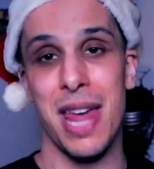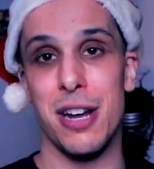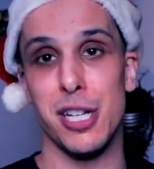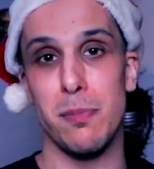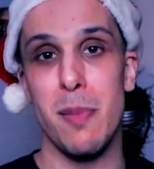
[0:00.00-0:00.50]

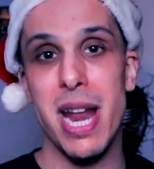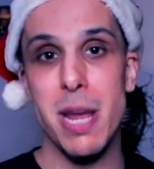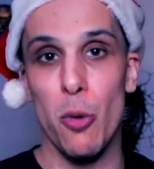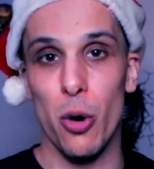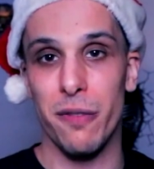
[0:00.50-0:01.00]
there's many
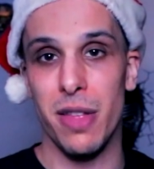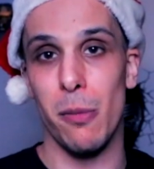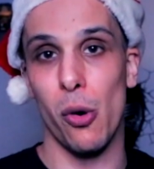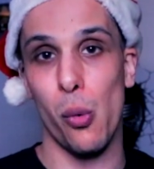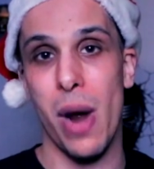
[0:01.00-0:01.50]
more of them
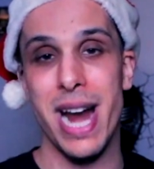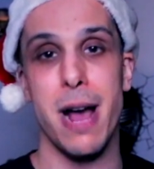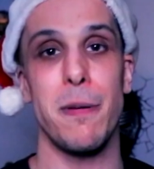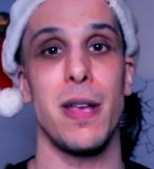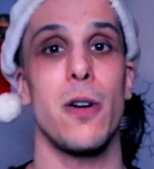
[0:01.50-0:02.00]
right
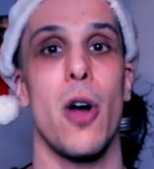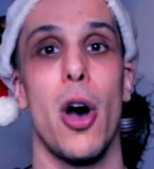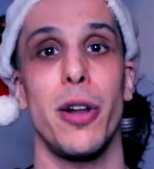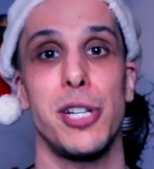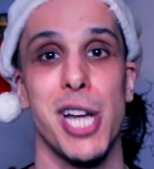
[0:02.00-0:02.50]
up here
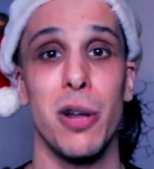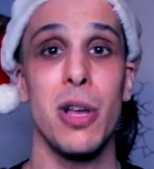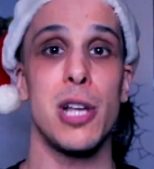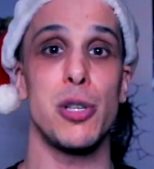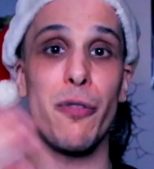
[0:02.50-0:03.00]
on the channel.
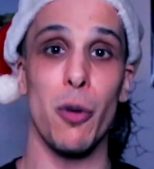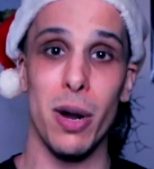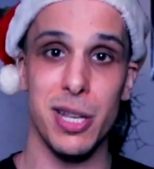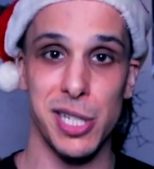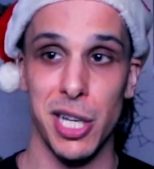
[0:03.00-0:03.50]
So if you
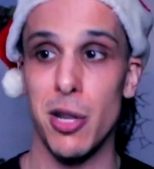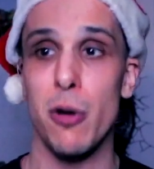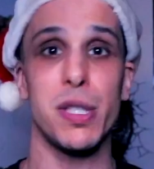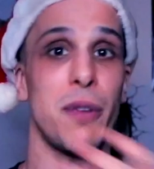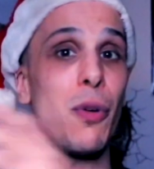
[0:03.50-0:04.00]
want to see
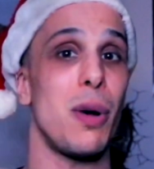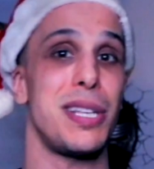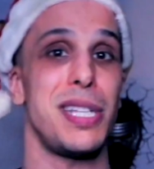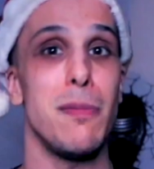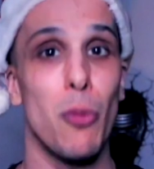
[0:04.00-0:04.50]
those, if you want to
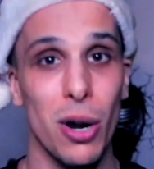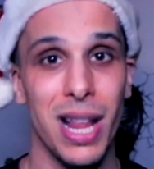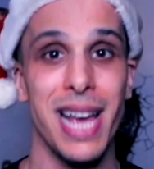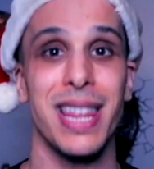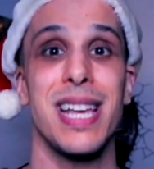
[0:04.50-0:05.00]
see more
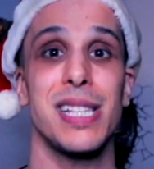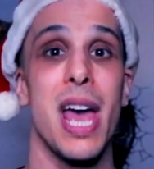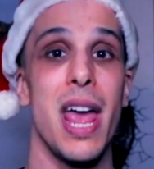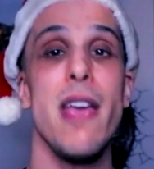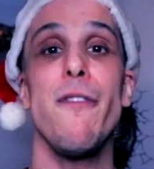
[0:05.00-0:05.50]
like this,
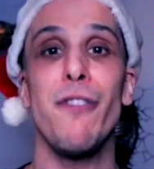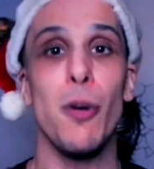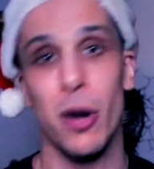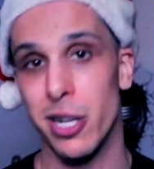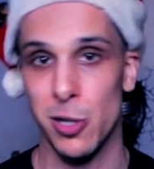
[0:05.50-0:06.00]
if you
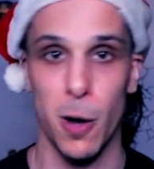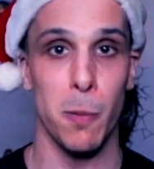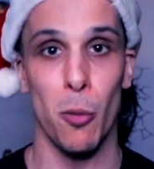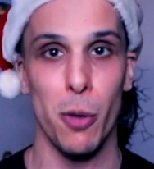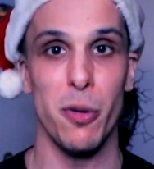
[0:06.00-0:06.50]
want to talk
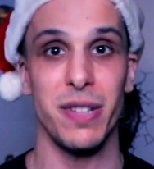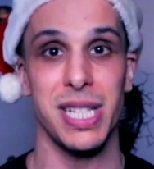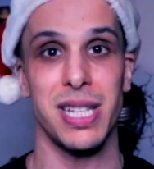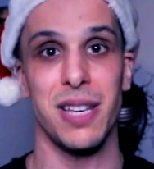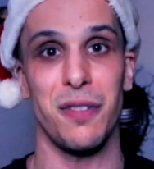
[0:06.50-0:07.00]
more movies
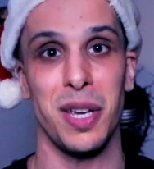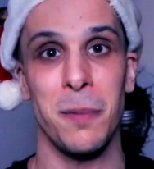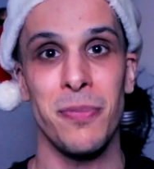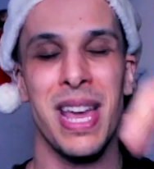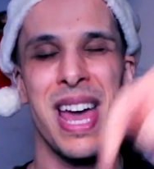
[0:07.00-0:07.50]
and TV,
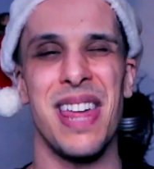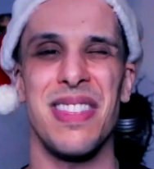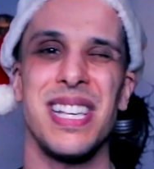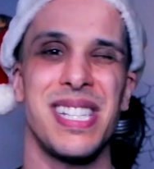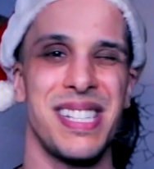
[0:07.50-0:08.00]

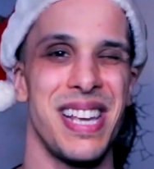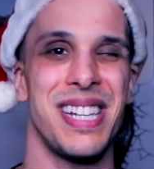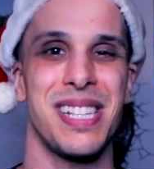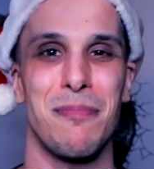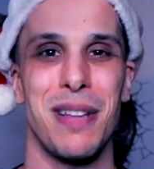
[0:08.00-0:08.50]
this
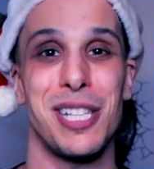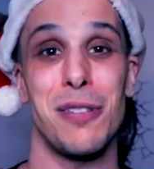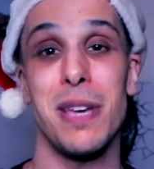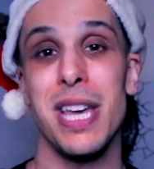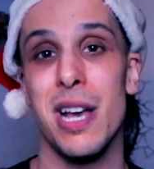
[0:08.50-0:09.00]
is the place to
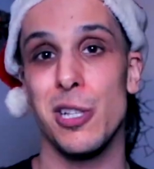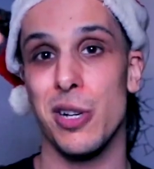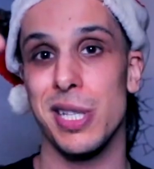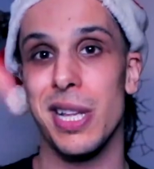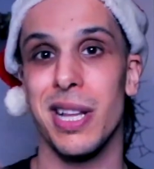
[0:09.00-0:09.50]
be. So
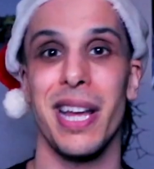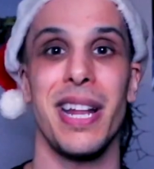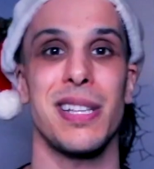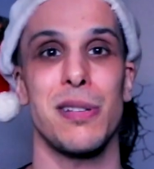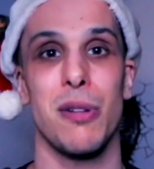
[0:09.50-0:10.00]
consider clicking
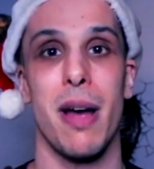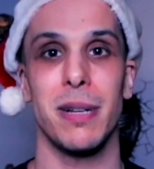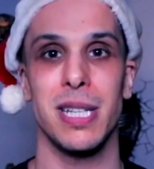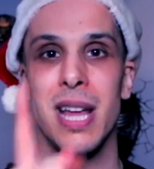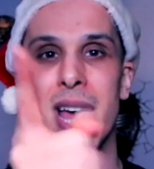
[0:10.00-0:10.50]
that subscribe
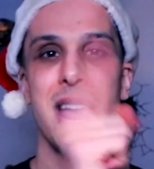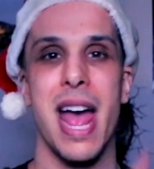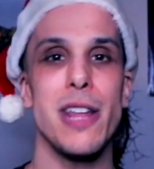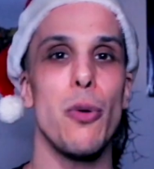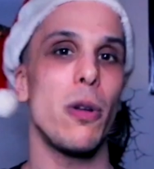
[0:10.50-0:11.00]
button
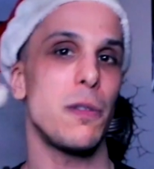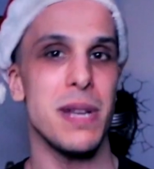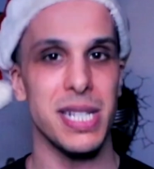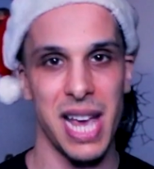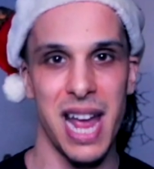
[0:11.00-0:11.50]
and you won't
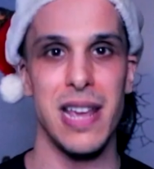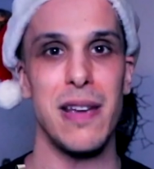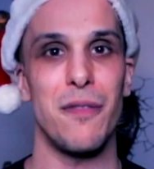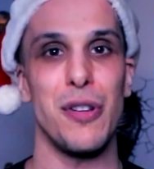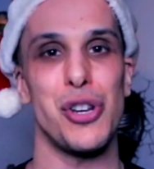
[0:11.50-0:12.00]
miss any
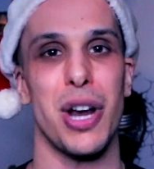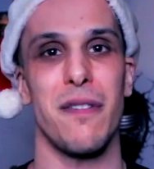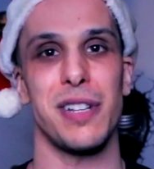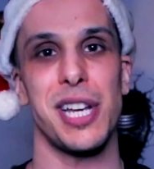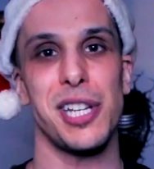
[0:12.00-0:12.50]
future
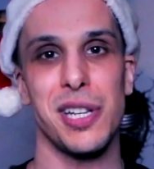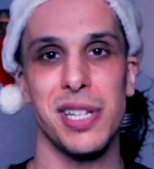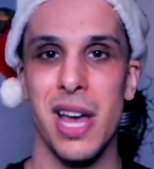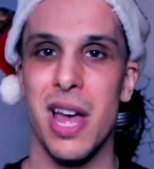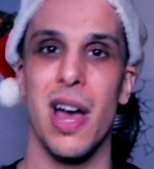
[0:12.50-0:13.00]
conversations
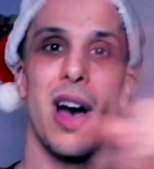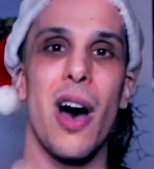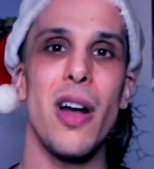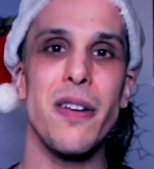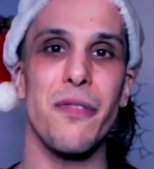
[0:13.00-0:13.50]

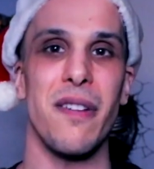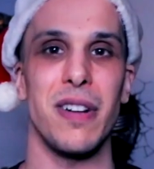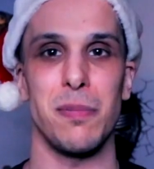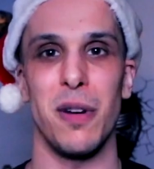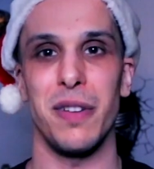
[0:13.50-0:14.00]
on your
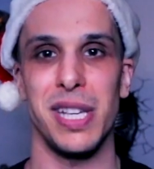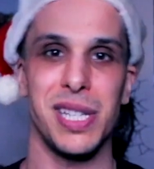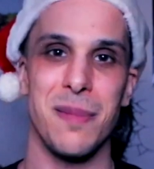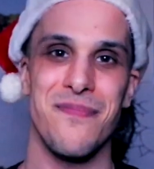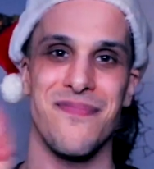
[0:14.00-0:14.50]
favorite
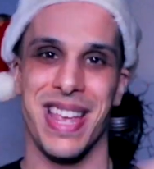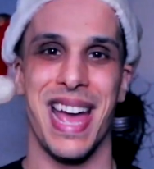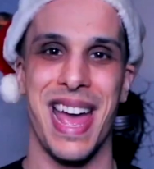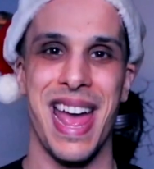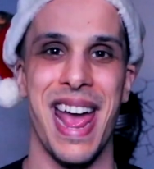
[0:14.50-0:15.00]
movies
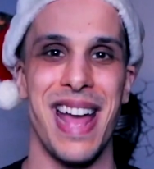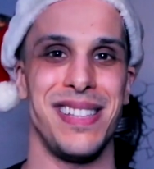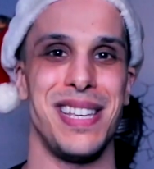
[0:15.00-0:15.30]
and